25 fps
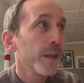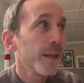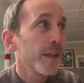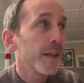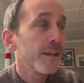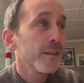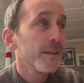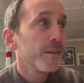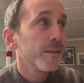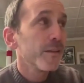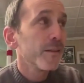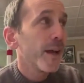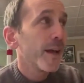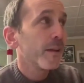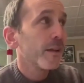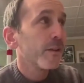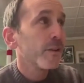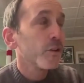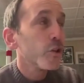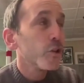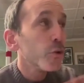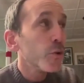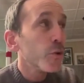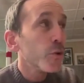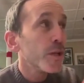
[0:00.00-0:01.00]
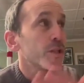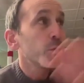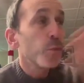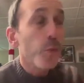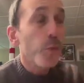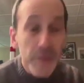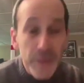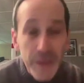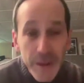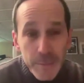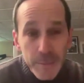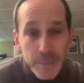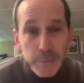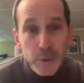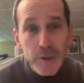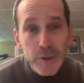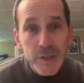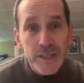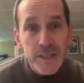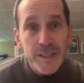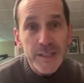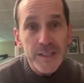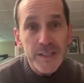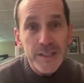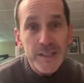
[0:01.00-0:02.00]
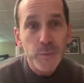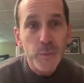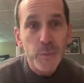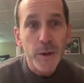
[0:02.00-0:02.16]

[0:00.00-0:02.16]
play like units within prisons